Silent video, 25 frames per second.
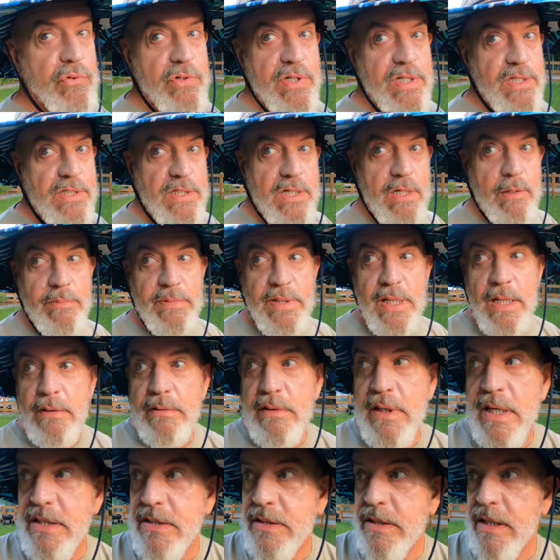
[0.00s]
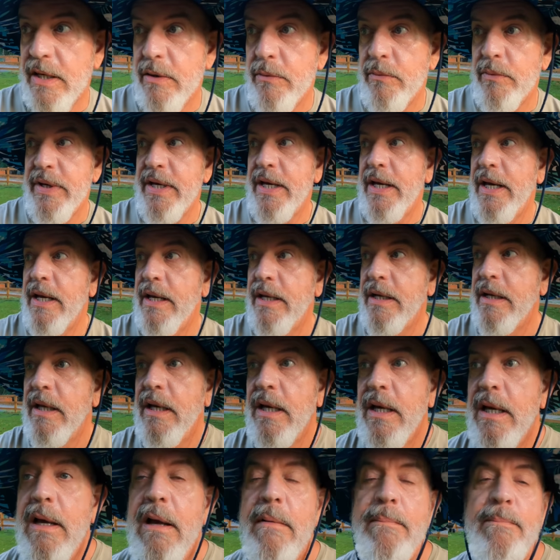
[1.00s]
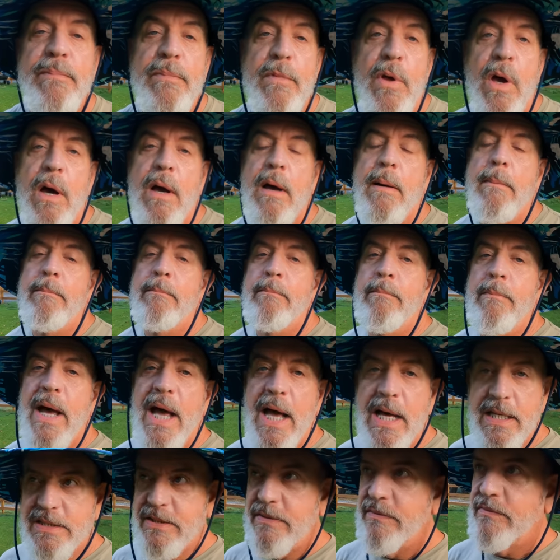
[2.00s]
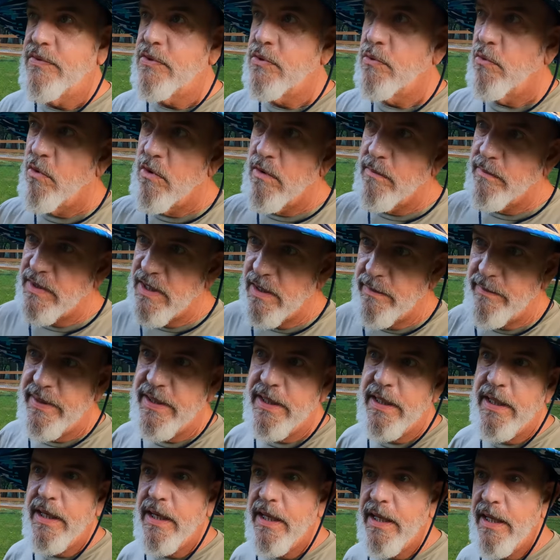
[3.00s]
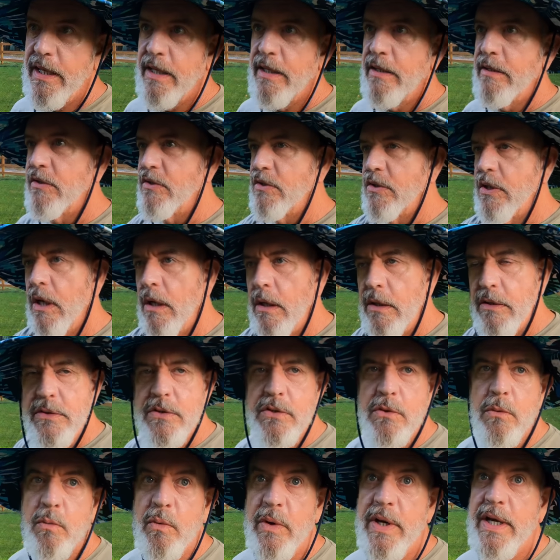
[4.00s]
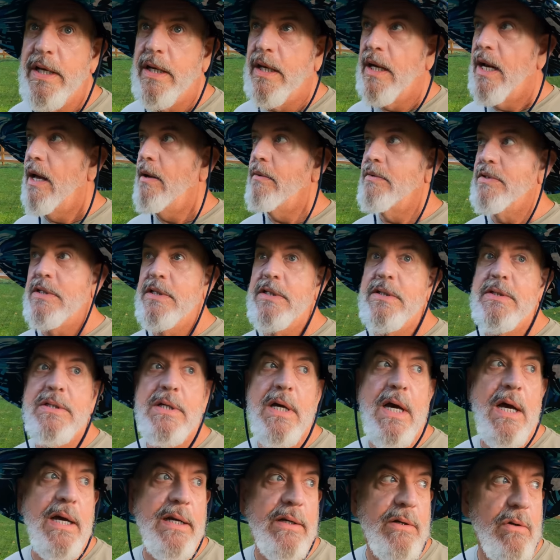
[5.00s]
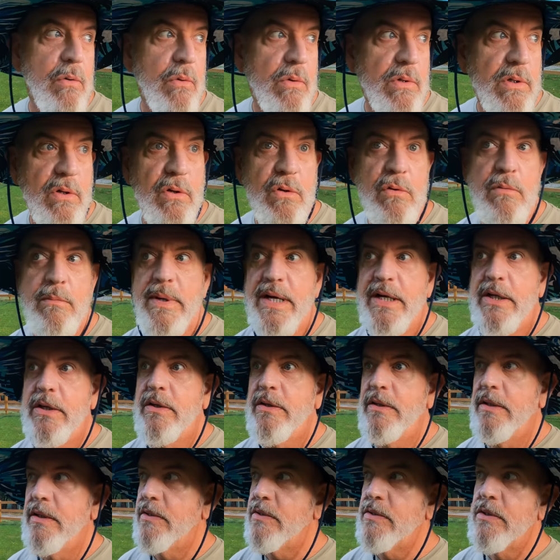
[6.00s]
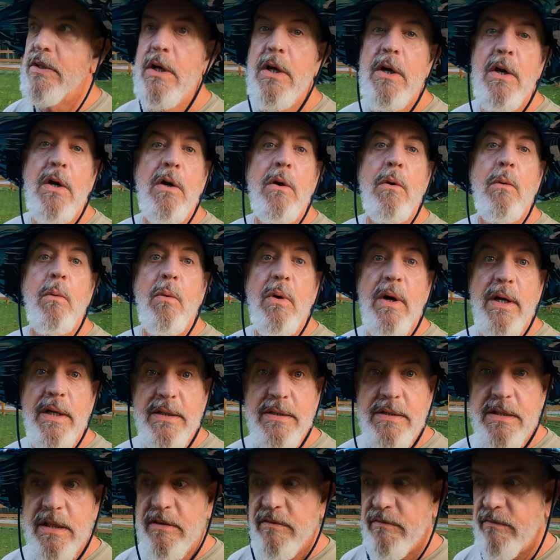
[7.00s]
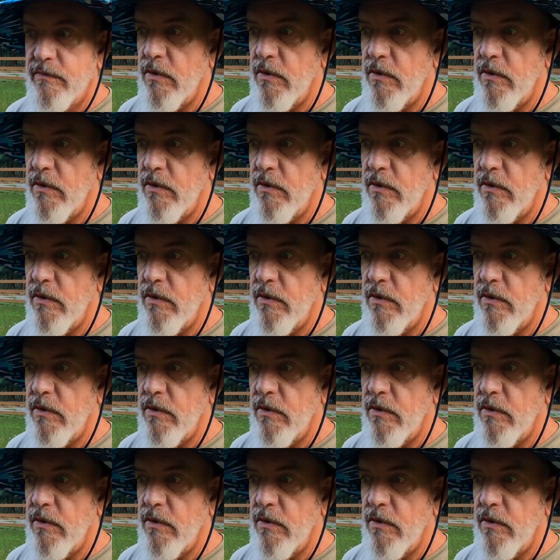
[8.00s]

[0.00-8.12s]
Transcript: trees come down last night. We had a massive storm come in and hit and tons of wind and I was inside going, oh my goodness, what is gonna